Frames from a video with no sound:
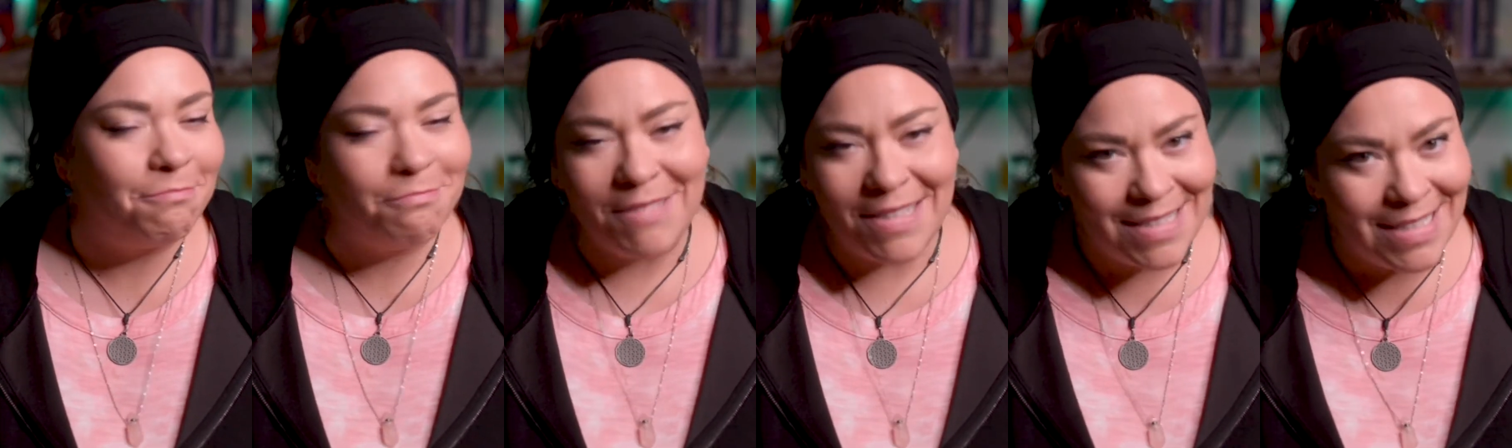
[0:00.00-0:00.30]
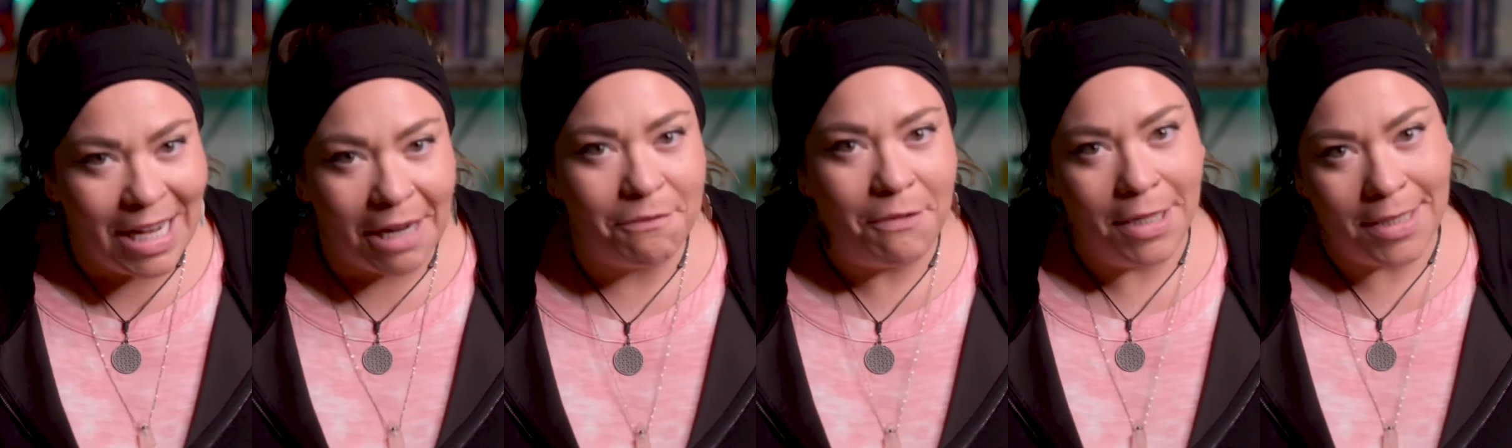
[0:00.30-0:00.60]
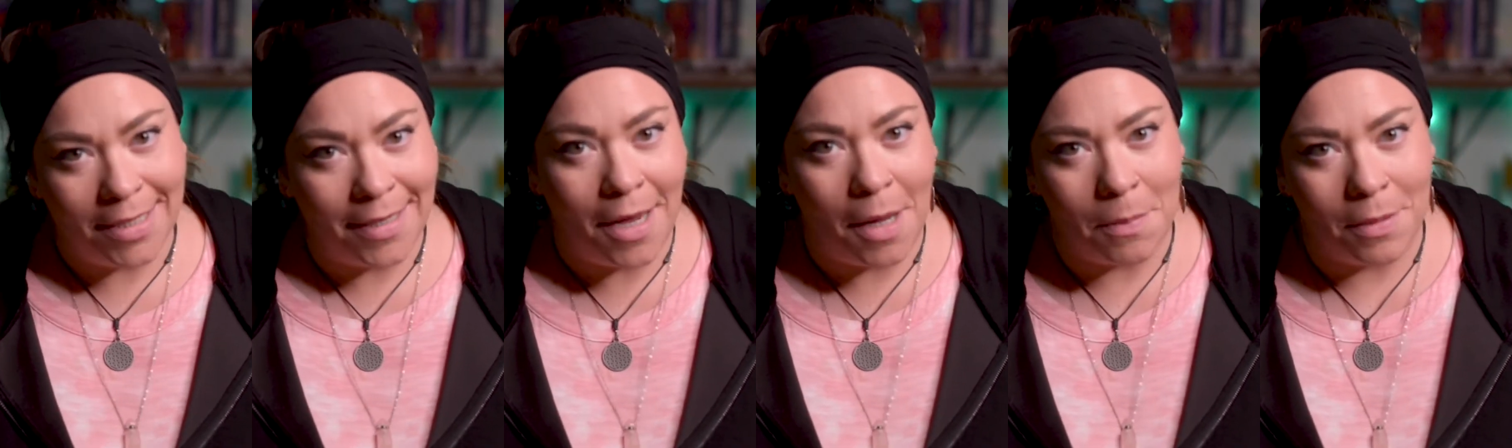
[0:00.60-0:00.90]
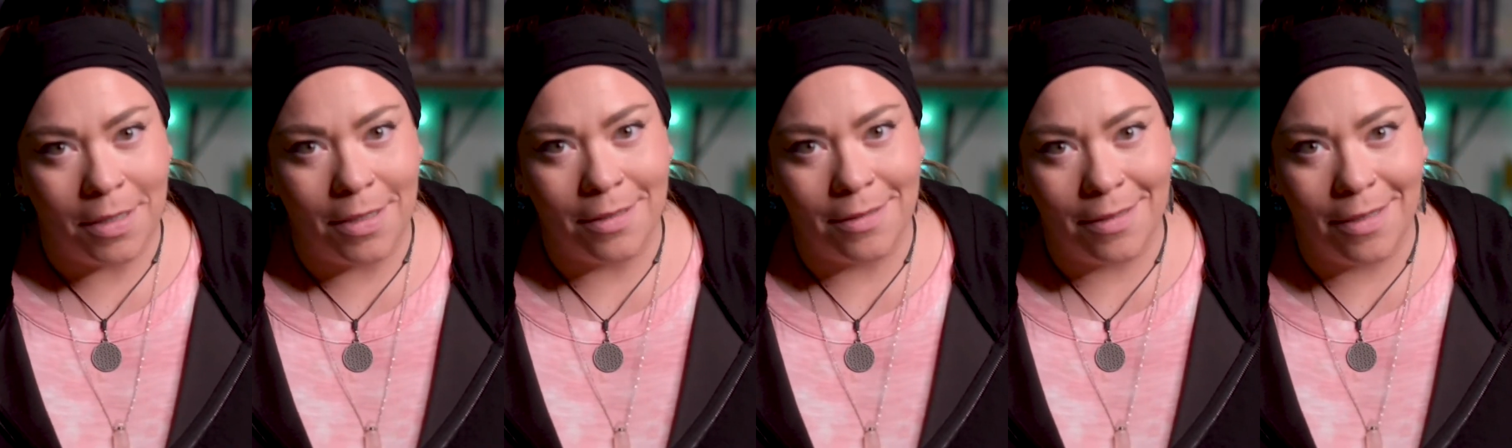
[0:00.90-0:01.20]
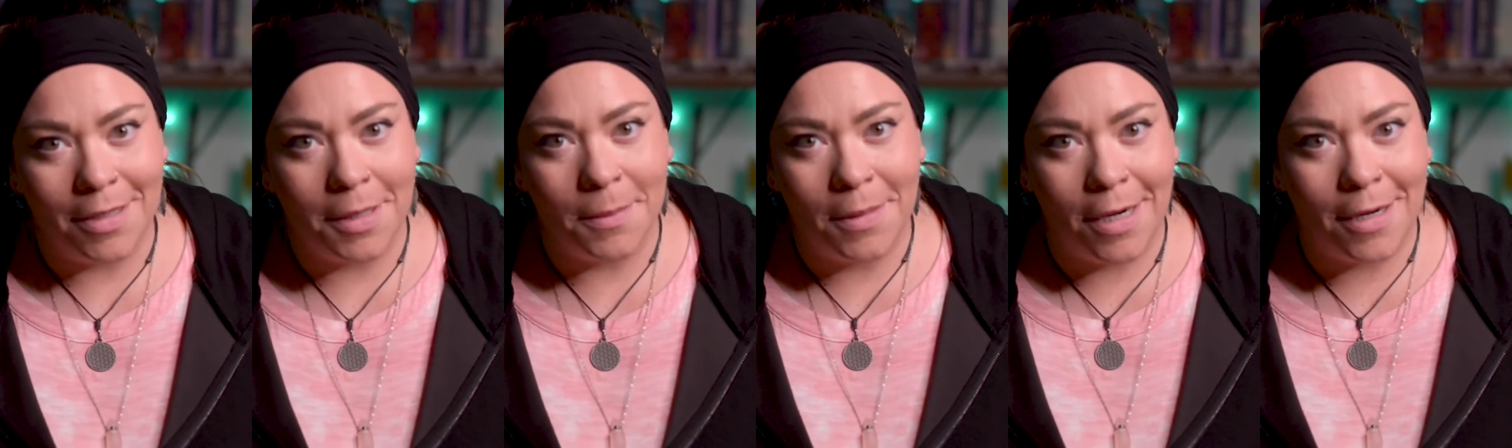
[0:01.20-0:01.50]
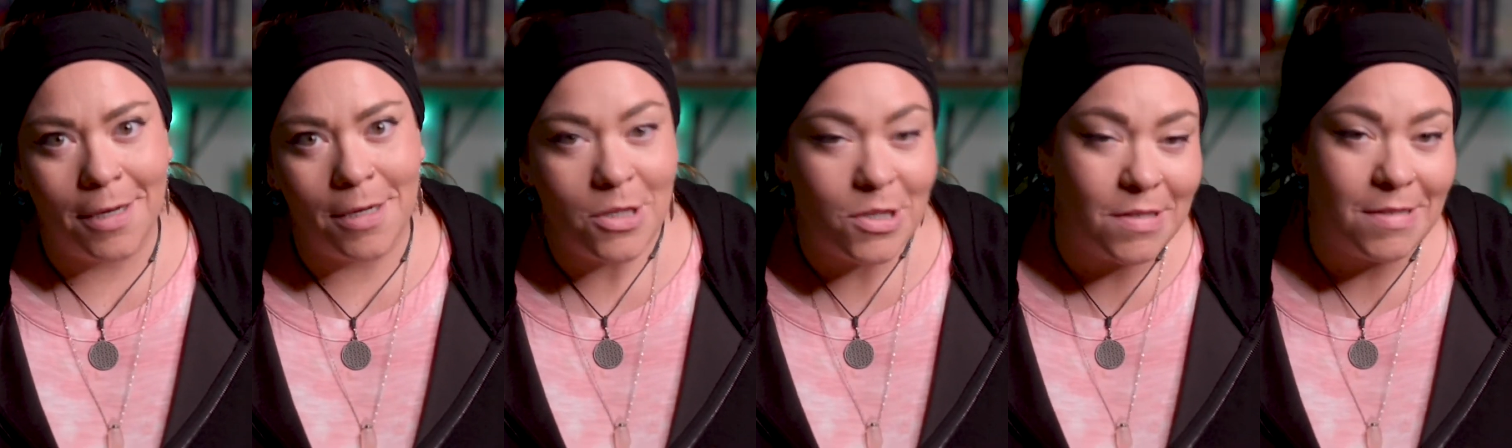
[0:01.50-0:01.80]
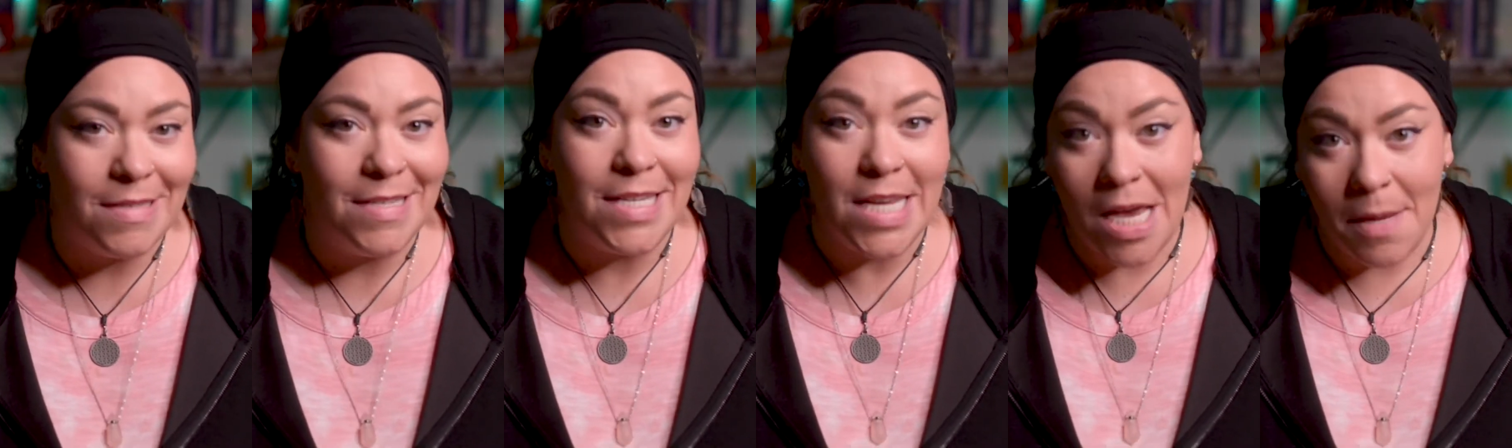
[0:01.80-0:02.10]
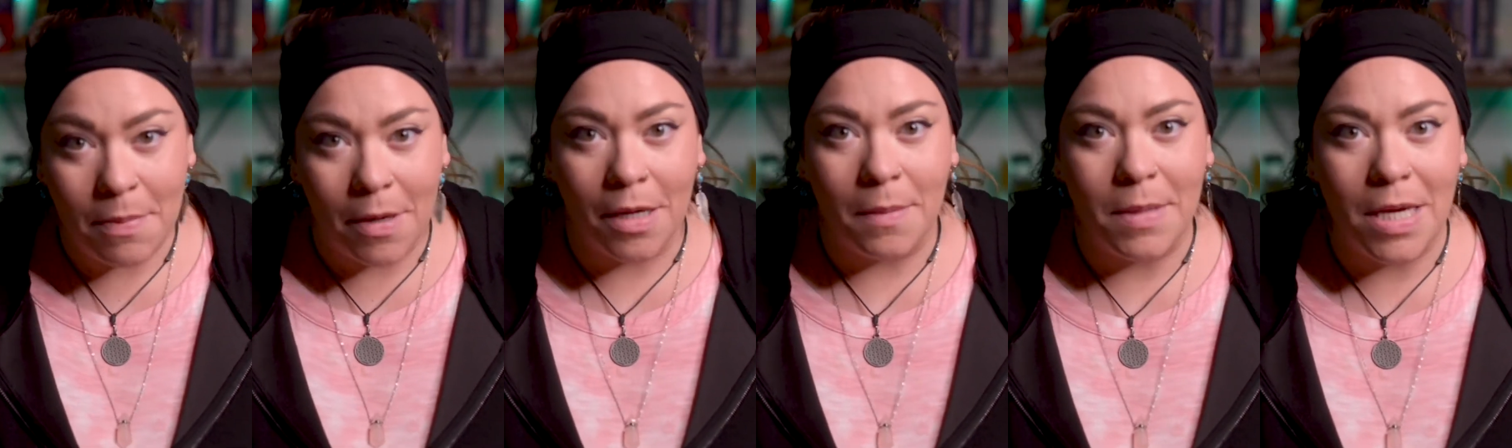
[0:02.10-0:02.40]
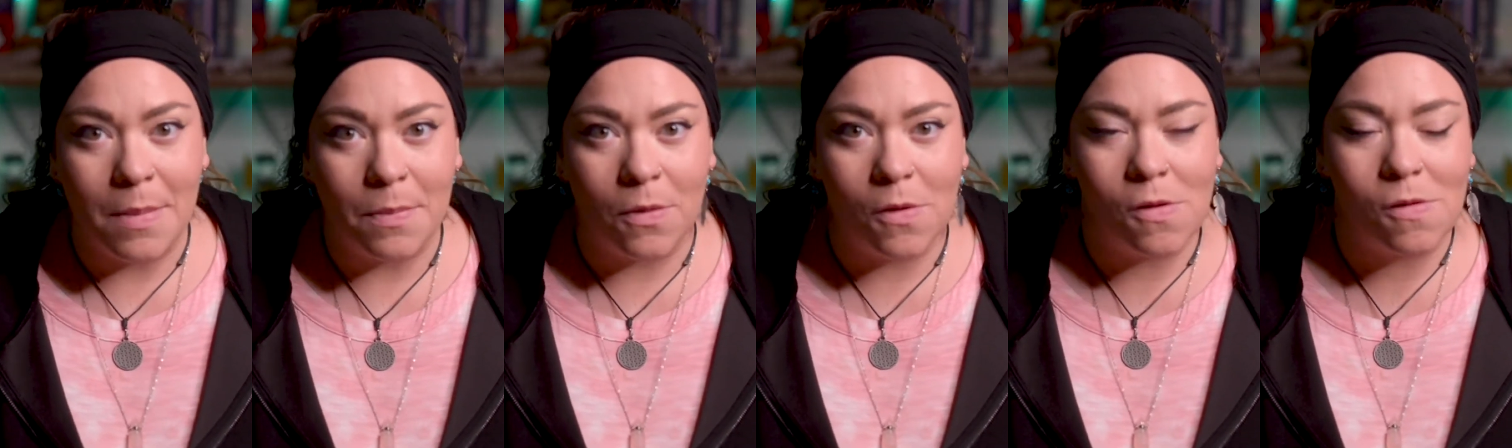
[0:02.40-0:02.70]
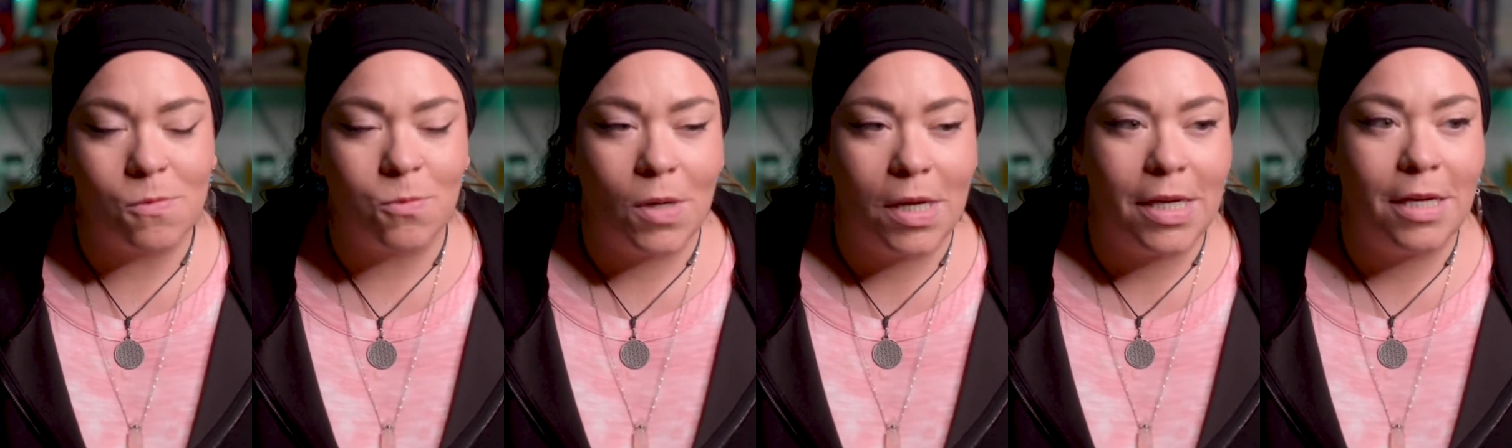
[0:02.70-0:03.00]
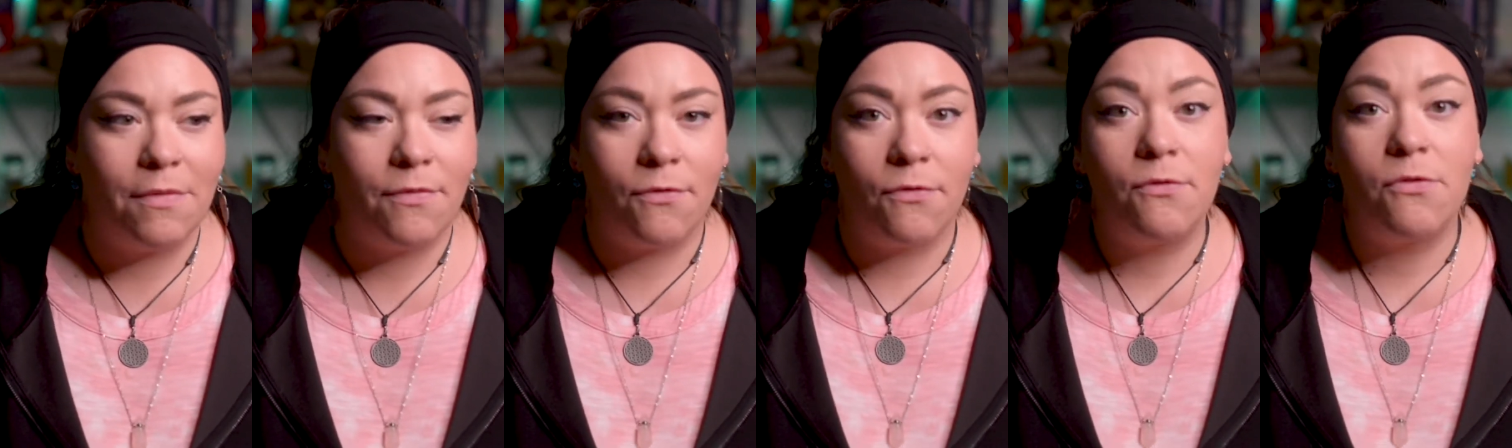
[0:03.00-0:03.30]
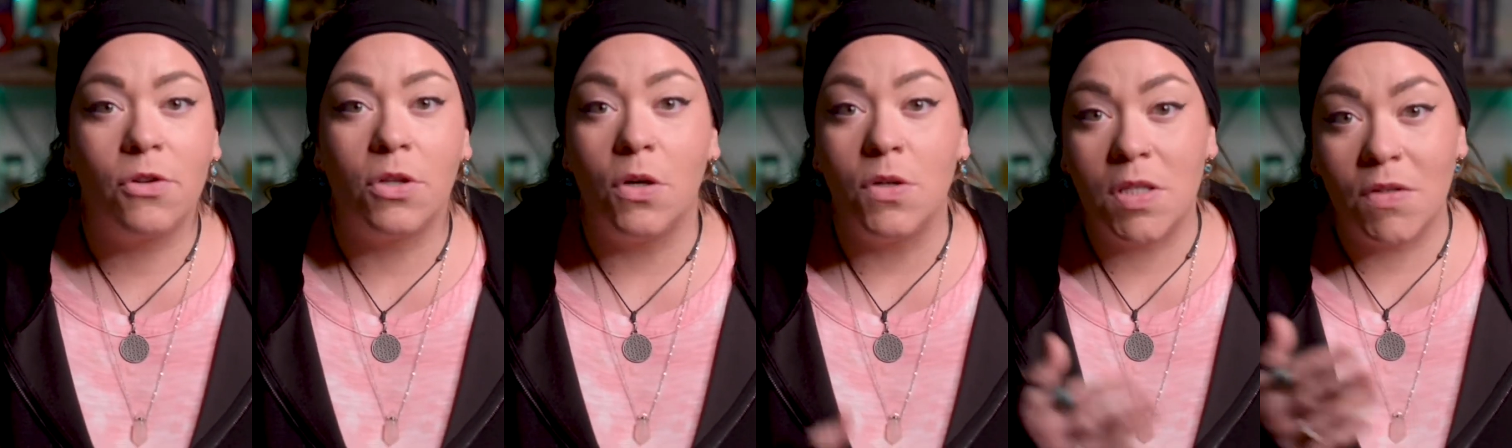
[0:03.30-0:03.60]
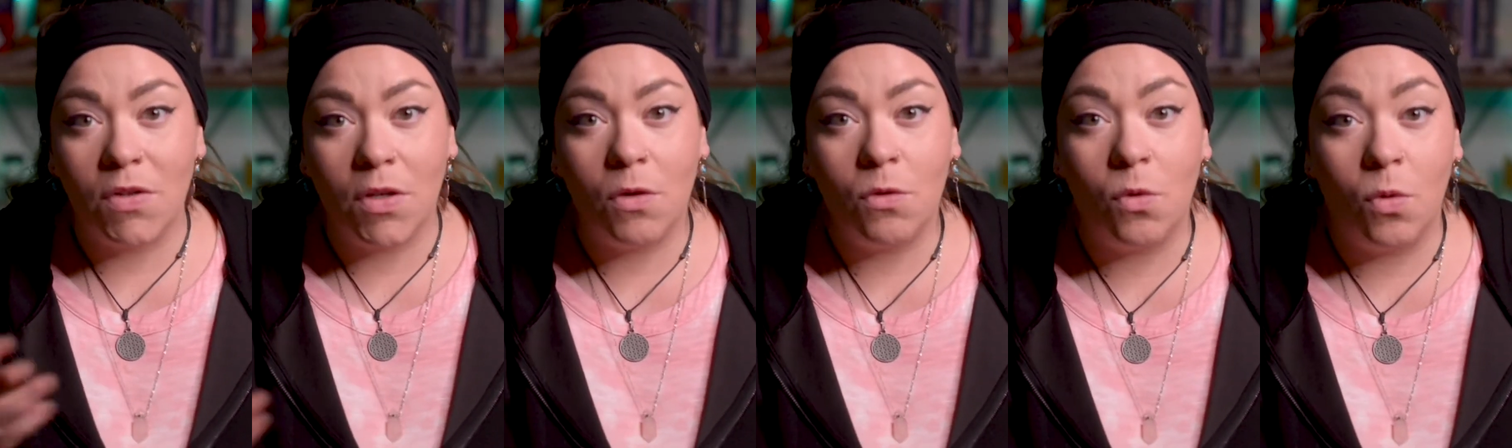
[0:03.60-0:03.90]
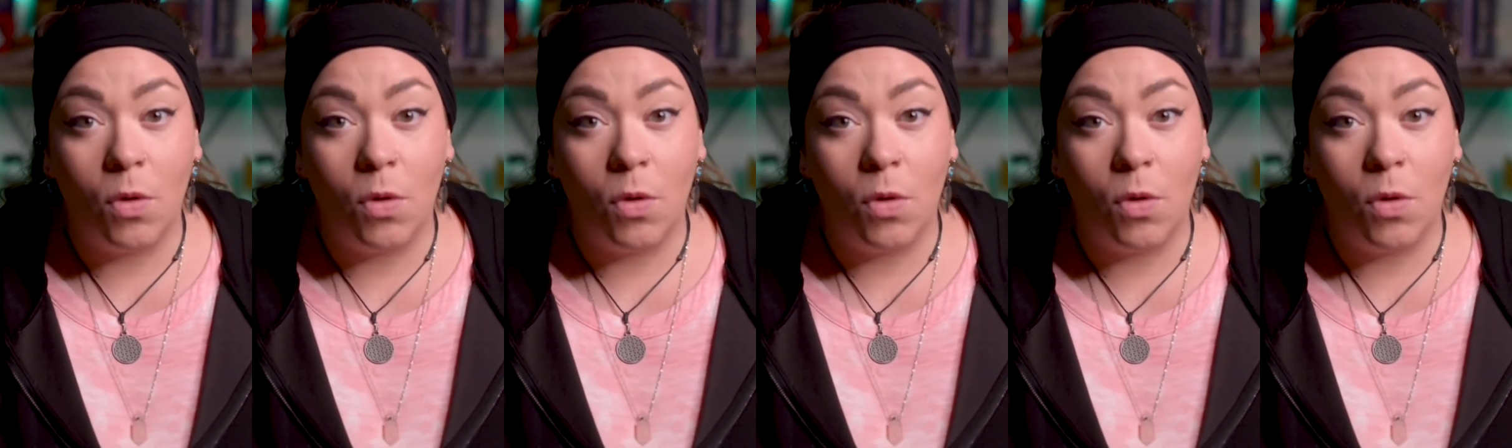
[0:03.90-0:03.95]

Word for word: It's not fucking happening. Like, I'm not gonna just dip on people, right? For those of you